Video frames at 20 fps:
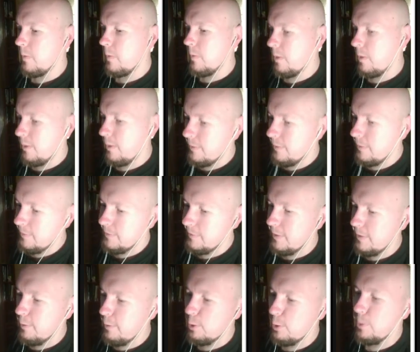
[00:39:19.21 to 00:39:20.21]
gives you an
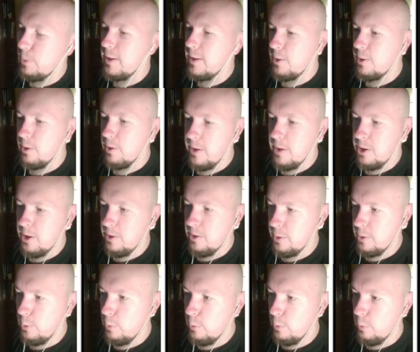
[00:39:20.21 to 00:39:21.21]
introduction to what
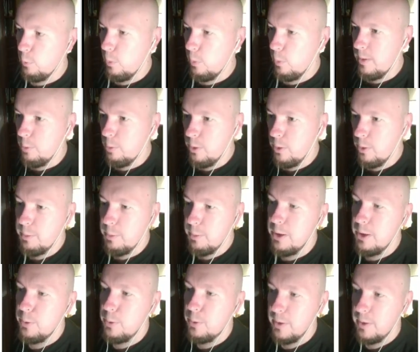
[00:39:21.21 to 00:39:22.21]
I'm going to be doing in
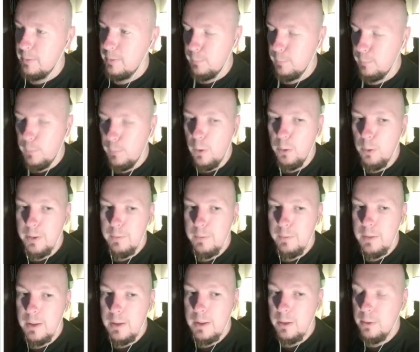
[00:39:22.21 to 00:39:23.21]
following videos.
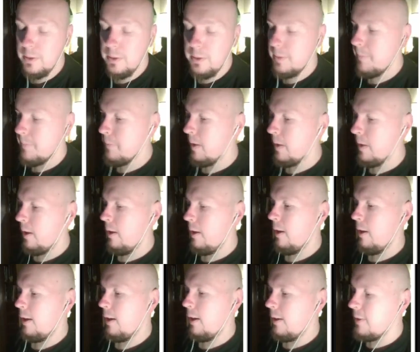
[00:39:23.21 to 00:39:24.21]
In the
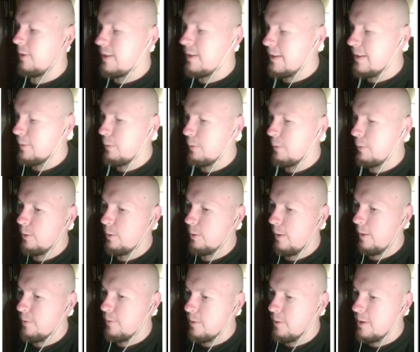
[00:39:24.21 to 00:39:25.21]
next video after this
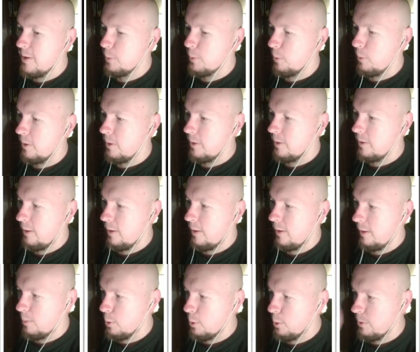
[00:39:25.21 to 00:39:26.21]
one, I'm going to
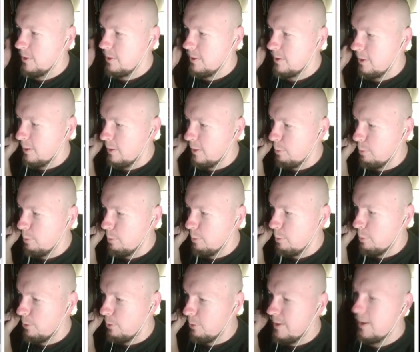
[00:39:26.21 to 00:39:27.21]
talk about these
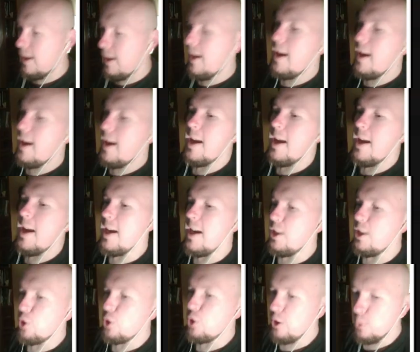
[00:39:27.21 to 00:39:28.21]
ancient
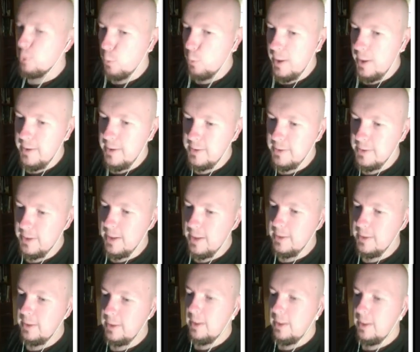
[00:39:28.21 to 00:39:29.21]
ways that
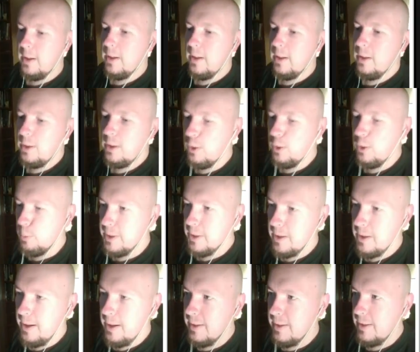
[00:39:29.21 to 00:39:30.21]
humankind has
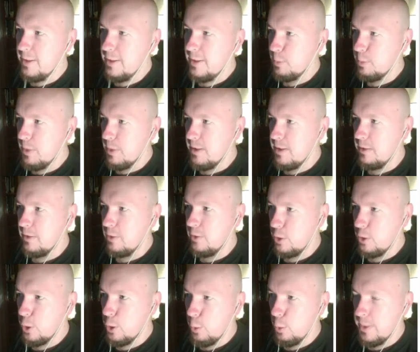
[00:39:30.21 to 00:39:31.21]
been doing
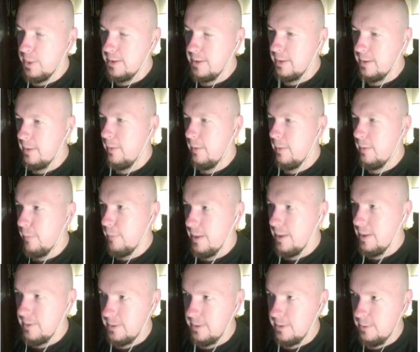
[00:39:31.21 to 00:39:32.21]
vagus nerve
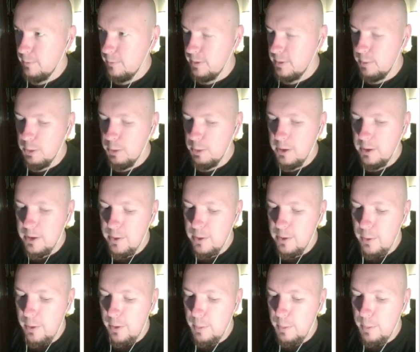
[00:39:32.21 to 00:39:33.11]
stimulation therapy,